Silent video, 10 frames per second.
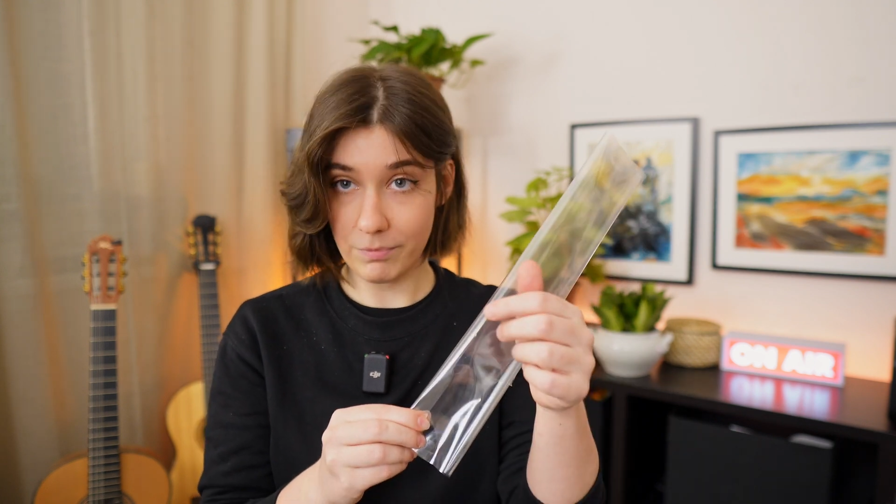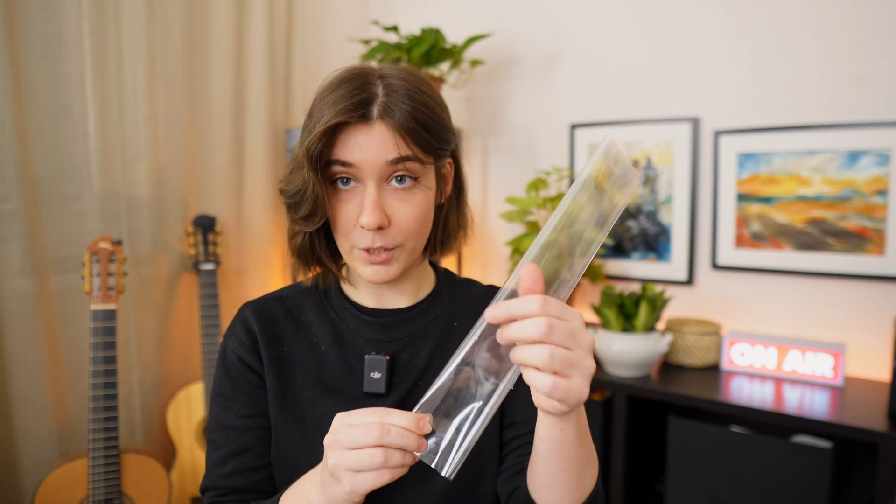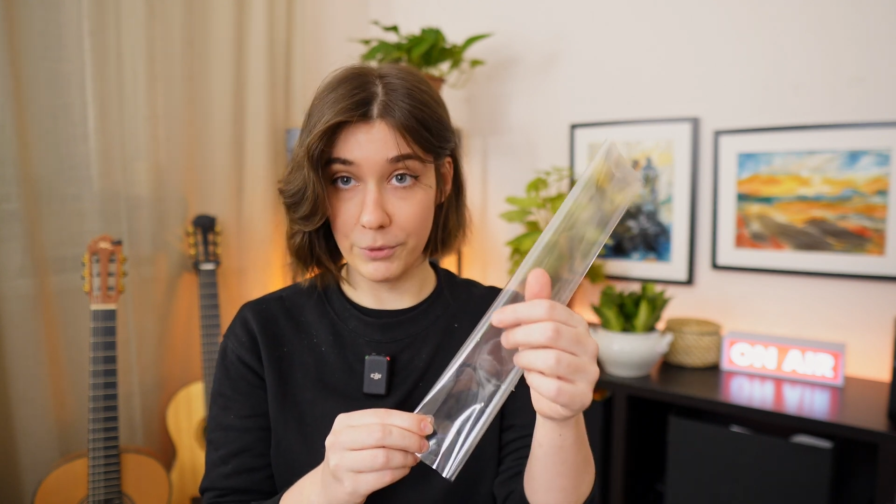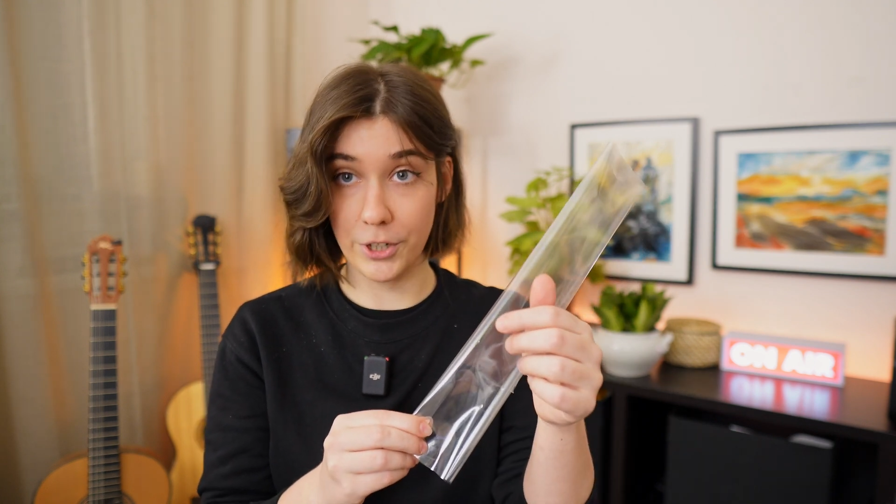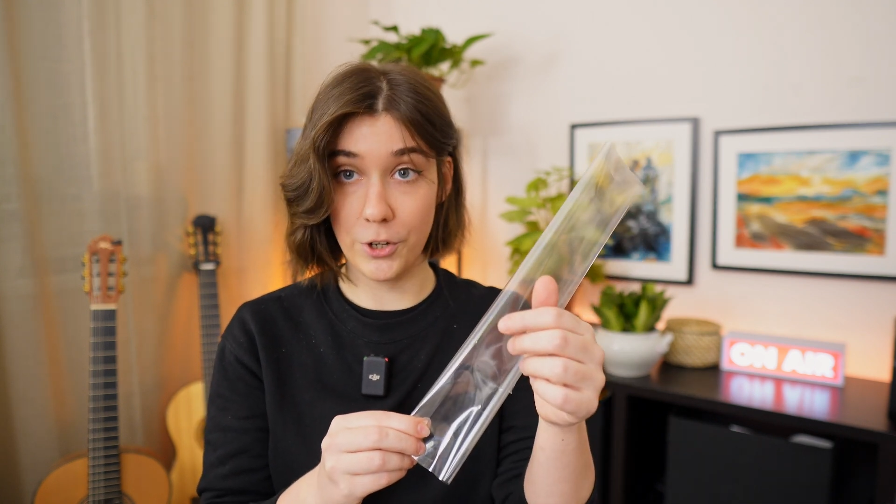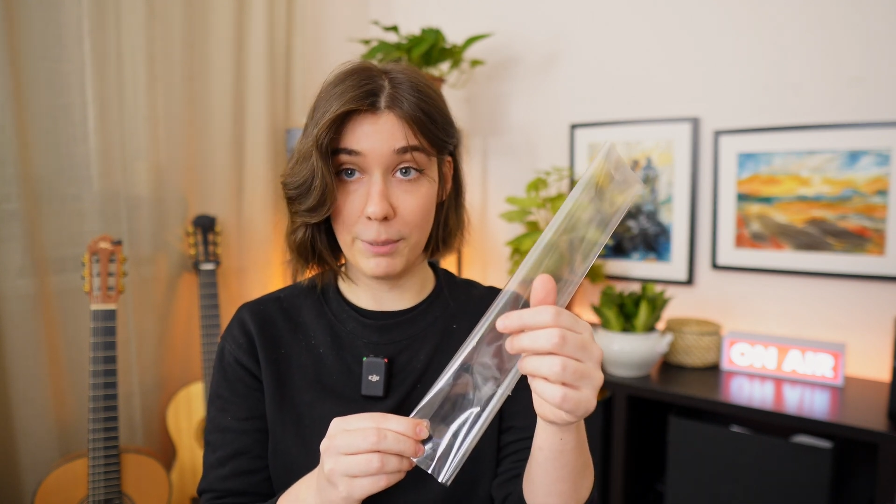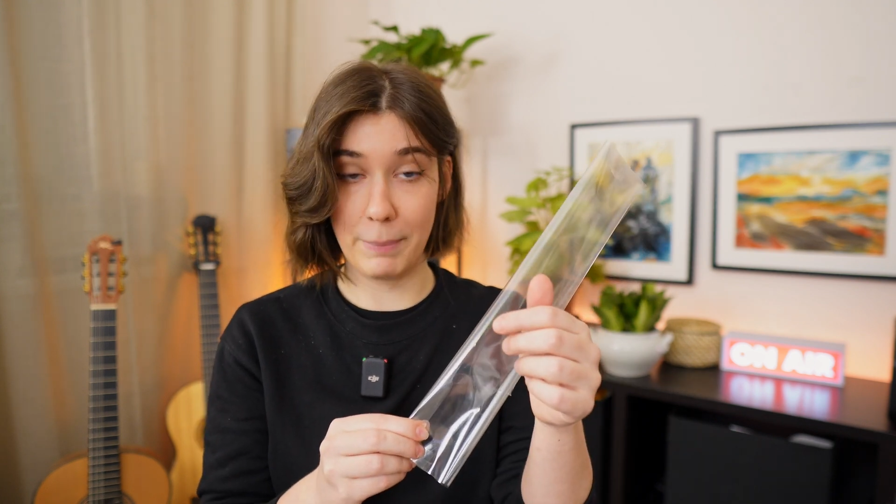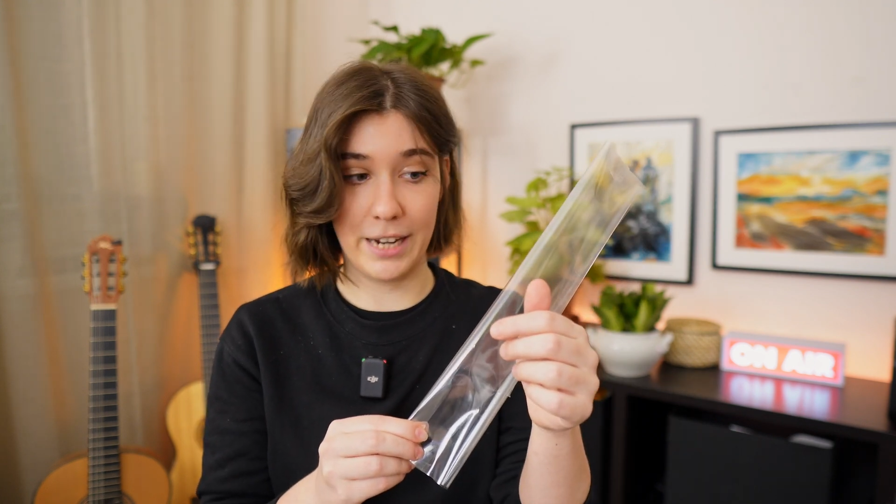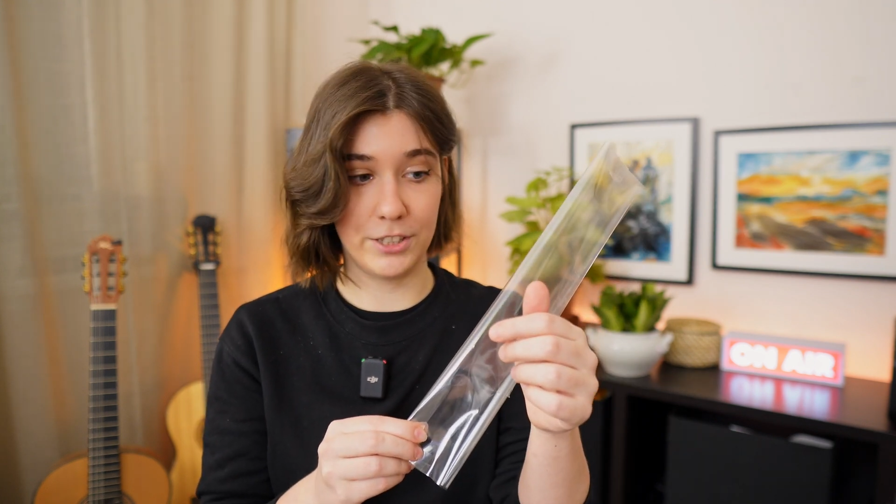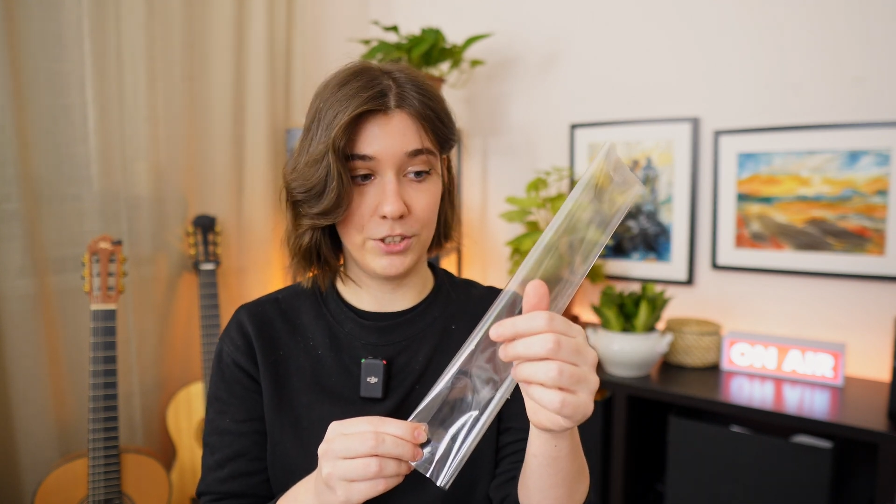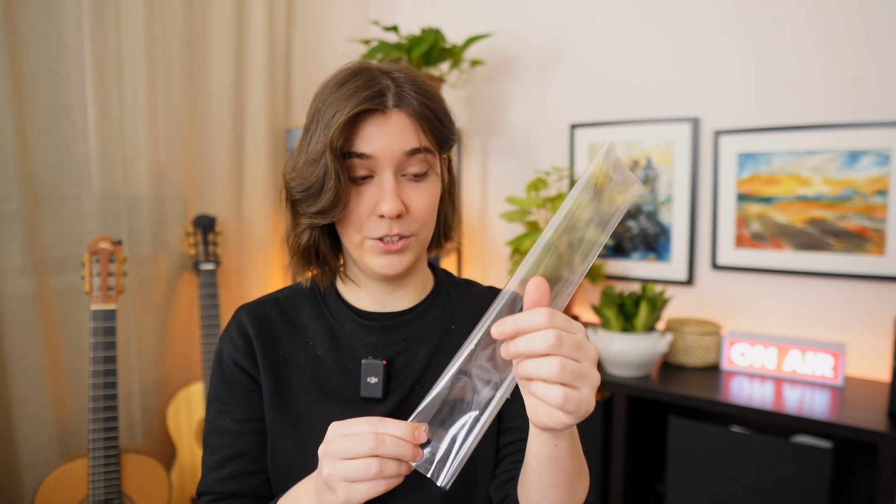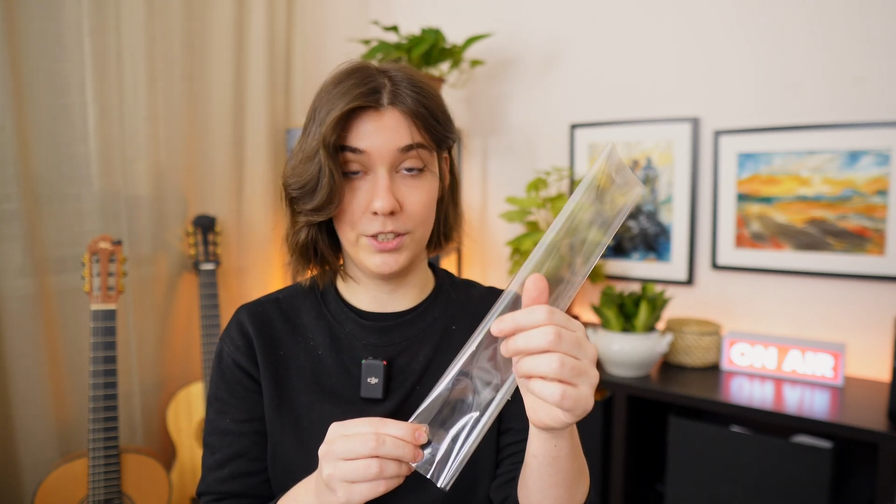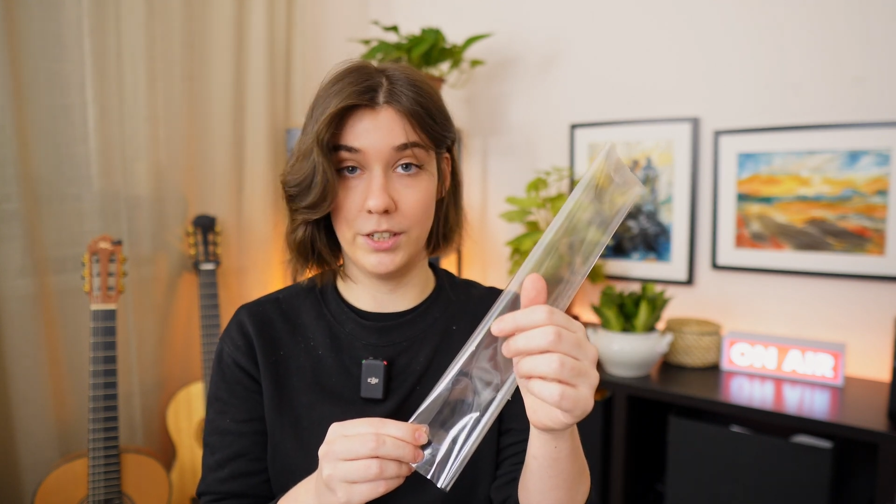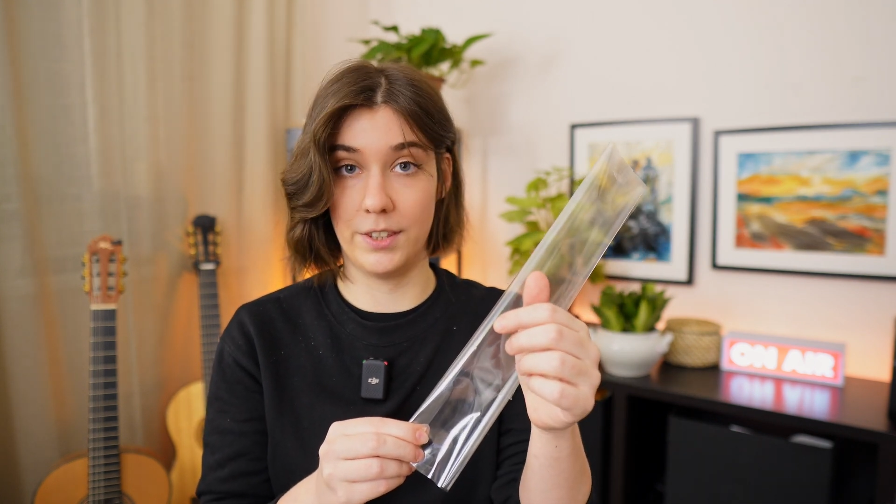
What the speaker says: We're going back to the